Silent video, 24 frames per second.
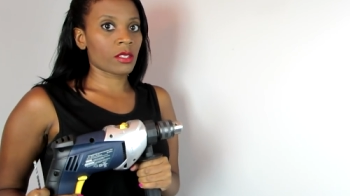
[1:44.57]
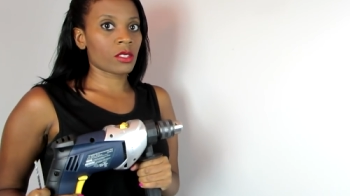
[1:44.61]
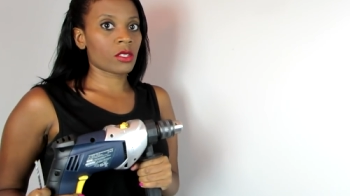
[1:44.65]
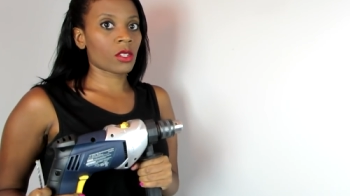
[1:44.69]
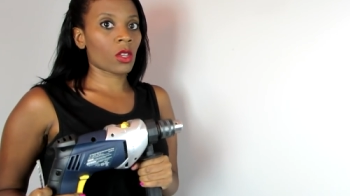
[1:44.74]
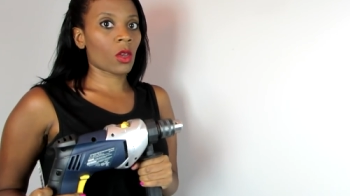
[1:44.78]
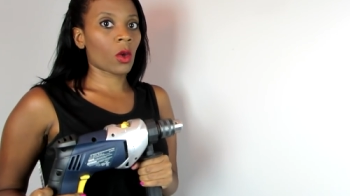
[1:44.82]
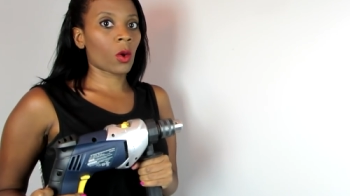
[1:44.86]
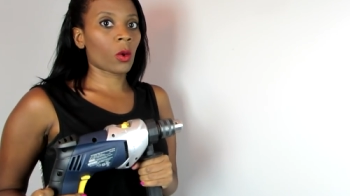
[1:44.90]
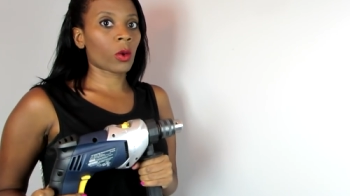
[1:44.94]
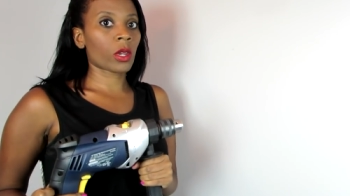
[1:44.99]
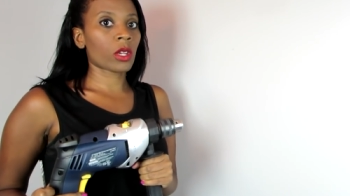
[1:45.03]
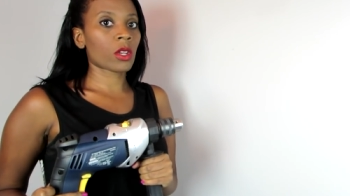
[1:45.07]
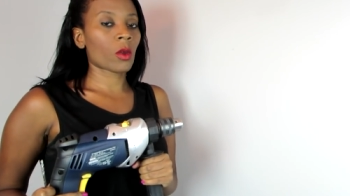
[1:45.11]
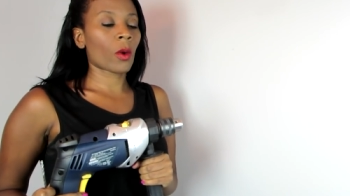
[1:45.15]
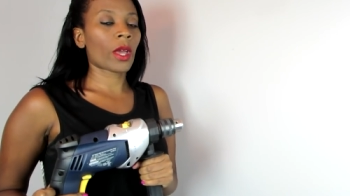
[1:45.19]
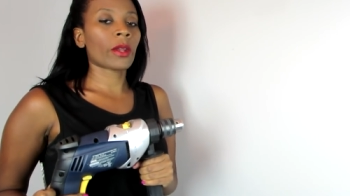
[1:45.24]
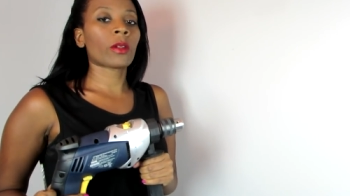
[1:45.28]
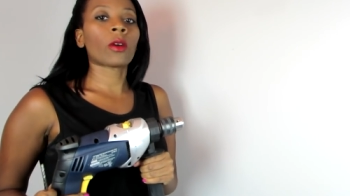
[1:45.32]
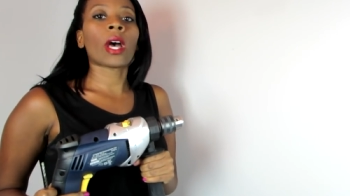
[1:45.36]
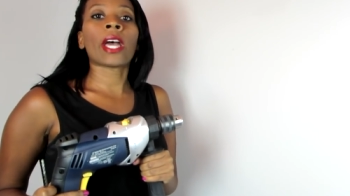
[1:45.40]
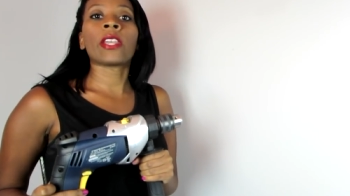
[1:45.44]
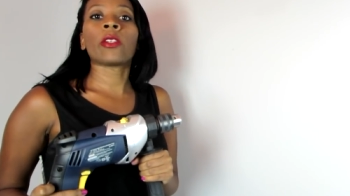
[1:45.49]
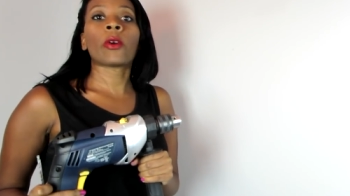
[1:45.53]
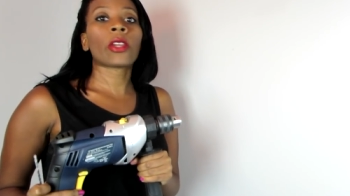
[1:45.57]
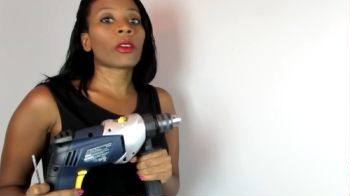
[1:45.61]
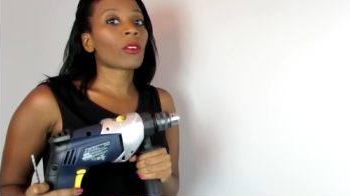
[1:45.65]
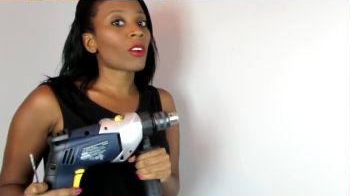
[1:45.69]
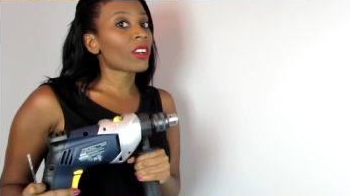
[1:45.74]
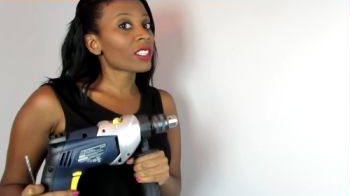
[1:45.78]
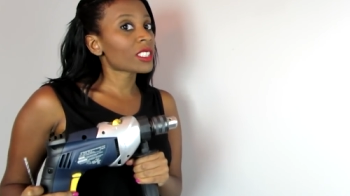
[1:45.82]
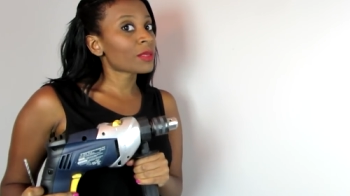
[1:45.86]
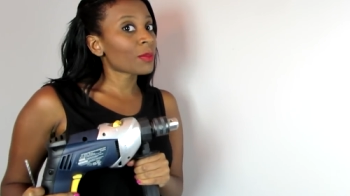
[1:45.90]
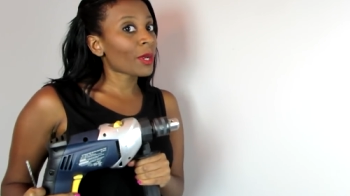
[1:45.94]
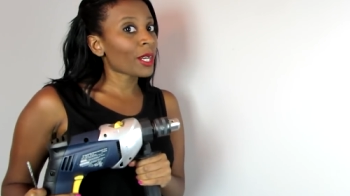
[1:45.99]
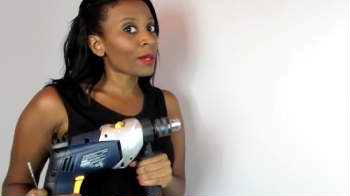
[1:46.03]
So, you know, I know you're
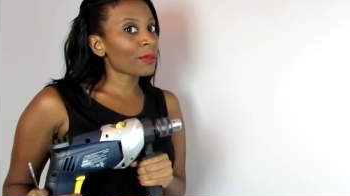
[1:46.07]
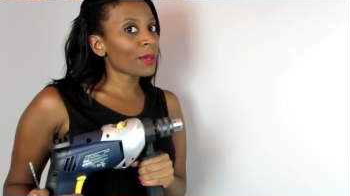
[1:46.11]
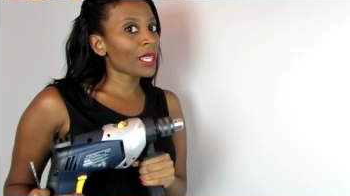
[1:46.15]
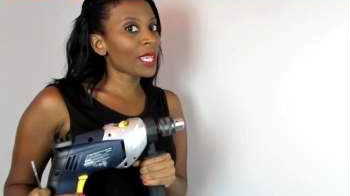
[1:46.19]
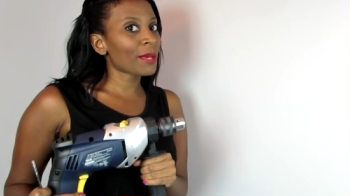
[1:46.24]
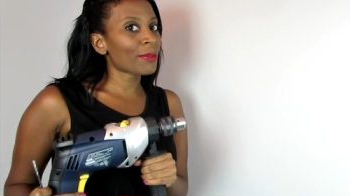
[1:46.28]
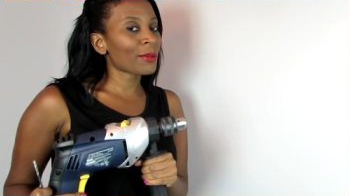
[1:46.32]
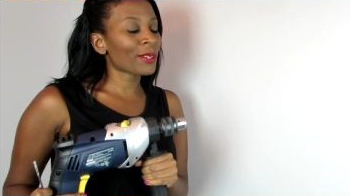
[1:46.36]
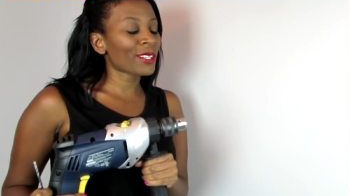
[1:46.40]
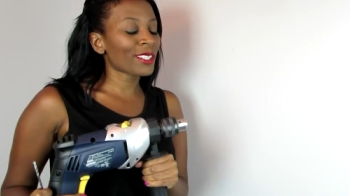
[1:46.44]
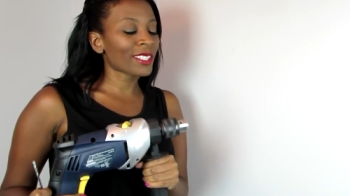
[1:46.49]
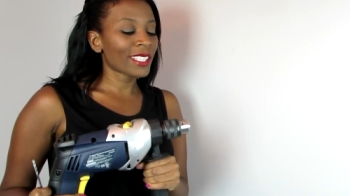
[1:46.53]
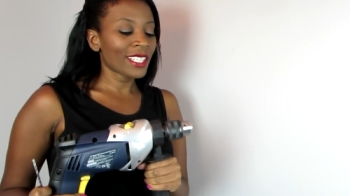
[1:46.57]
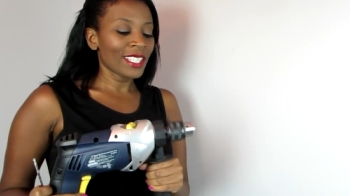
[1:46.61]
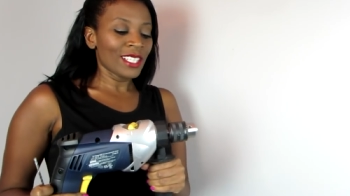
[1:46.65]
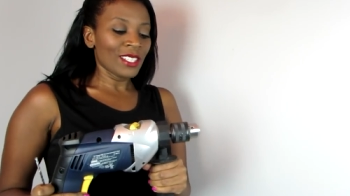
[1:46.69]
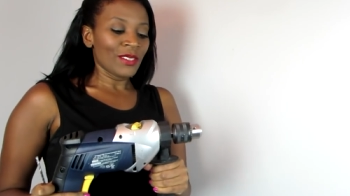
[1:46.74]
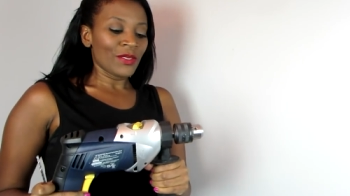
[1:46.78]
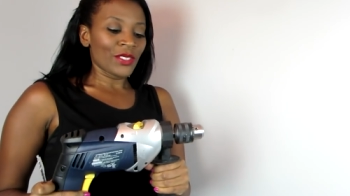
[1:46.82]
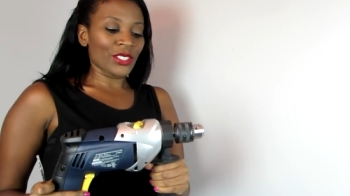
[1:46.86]
all smart people,